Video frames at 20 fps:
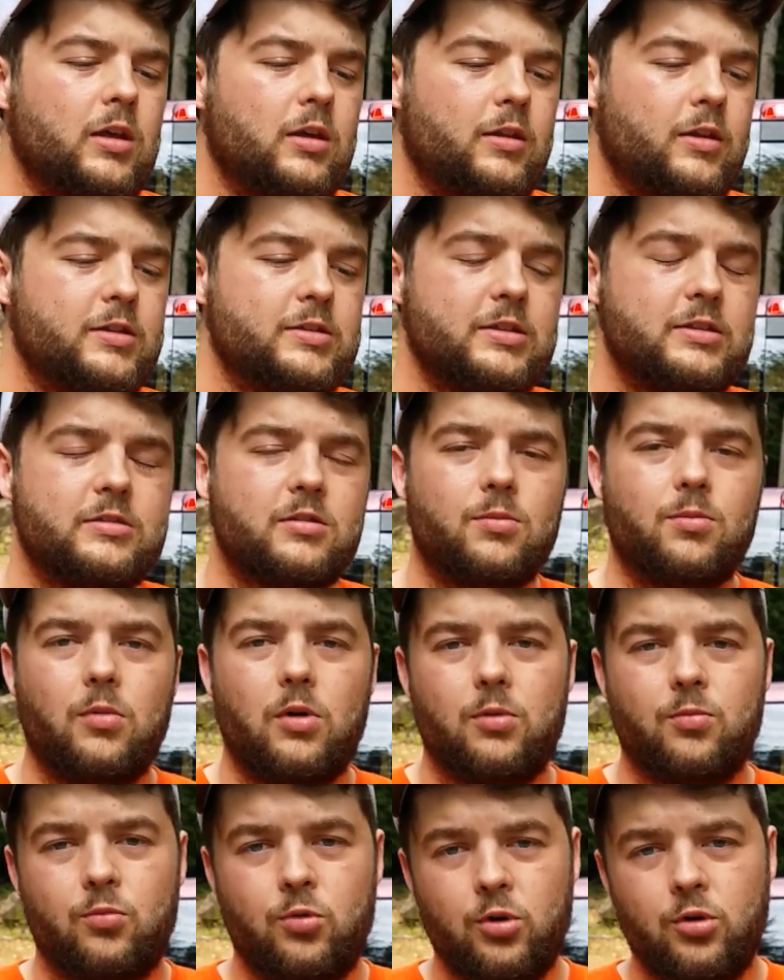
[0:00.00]
This is a
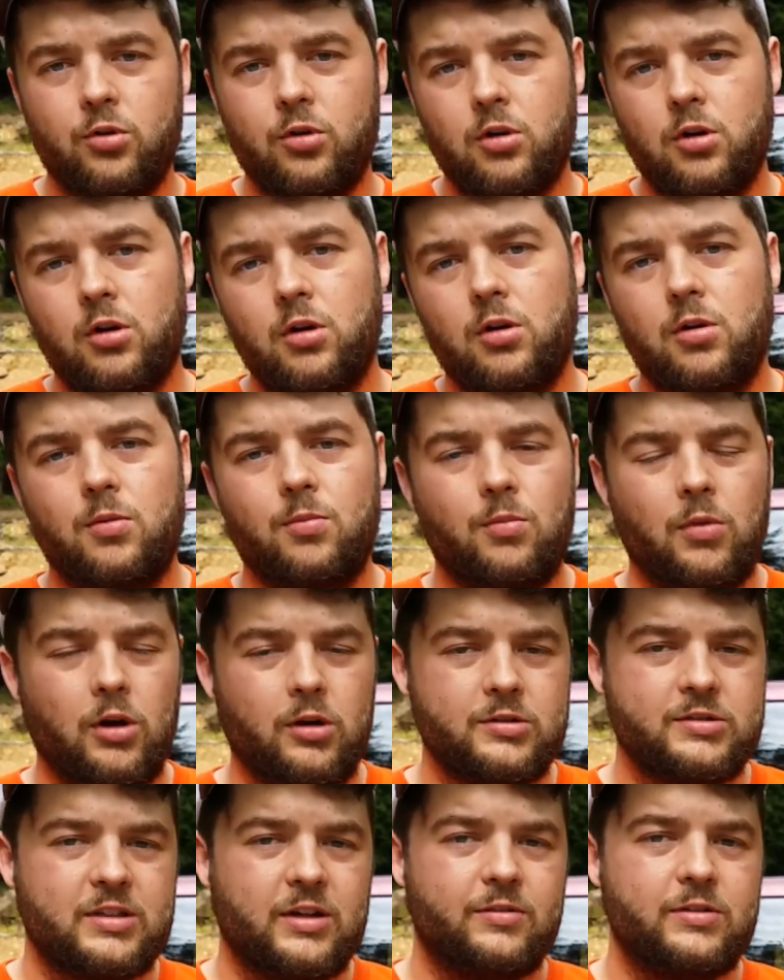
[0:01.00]
Ruger
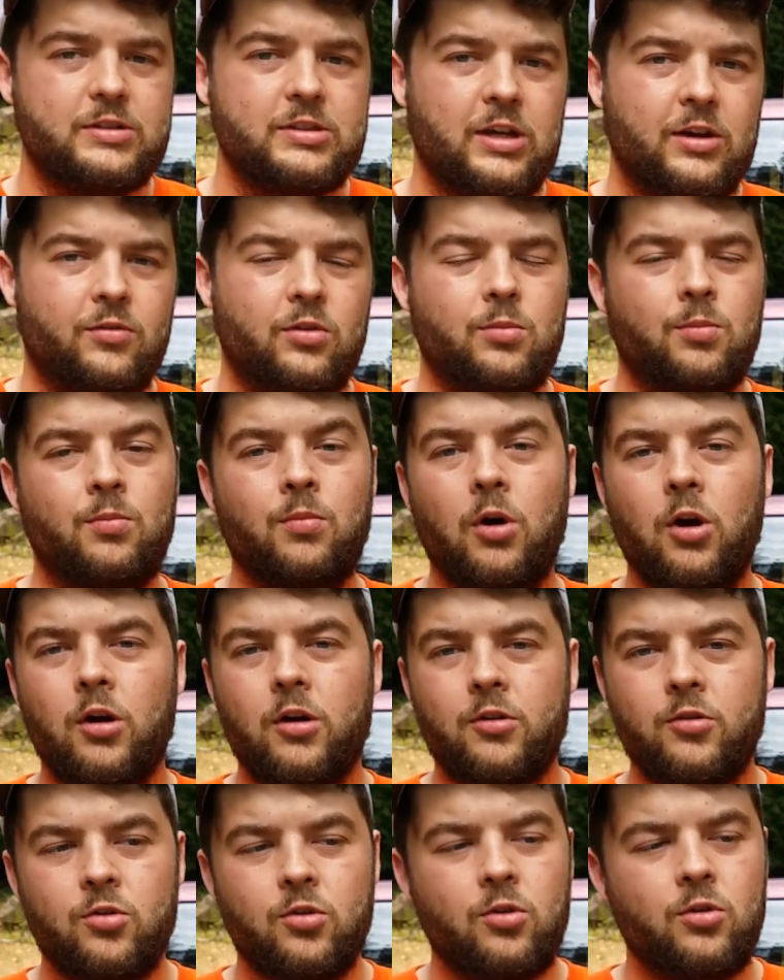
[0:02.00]
Model 77 Mark
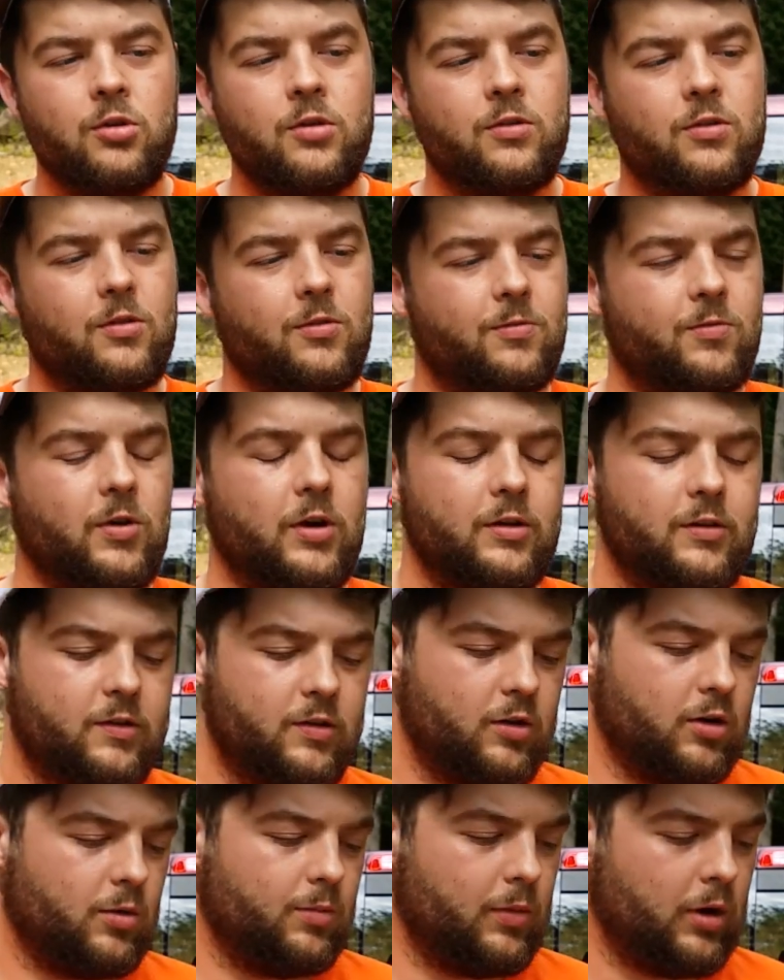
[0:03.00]
II. This is the
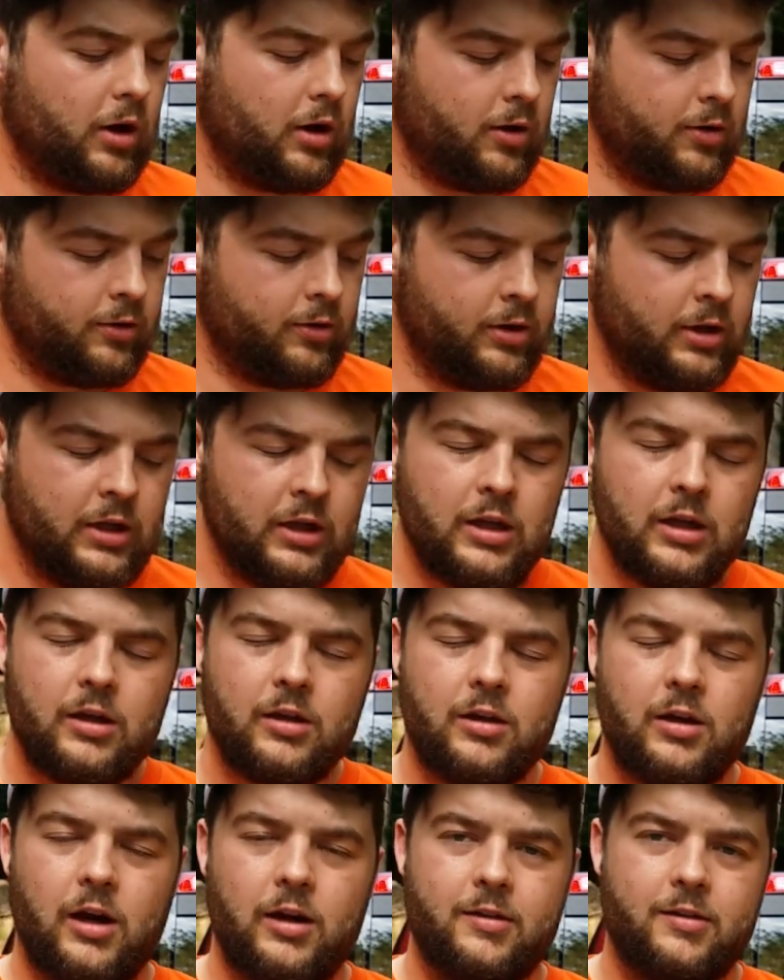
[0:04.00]
Frontier model.
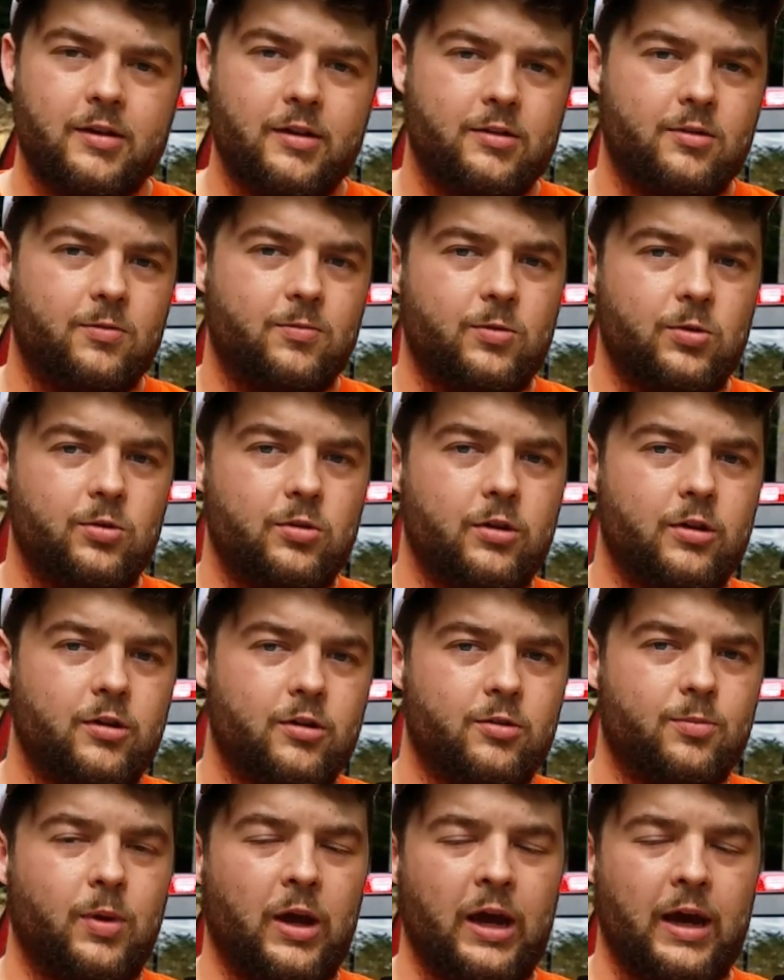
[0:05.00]
Got this a few
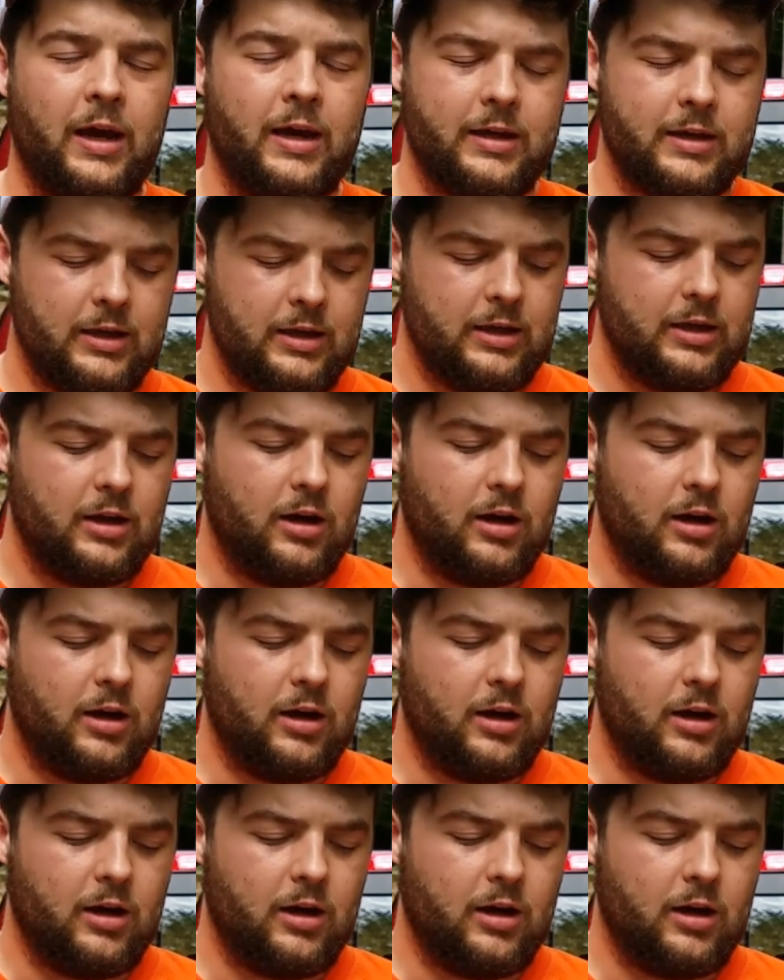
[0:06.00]
years back.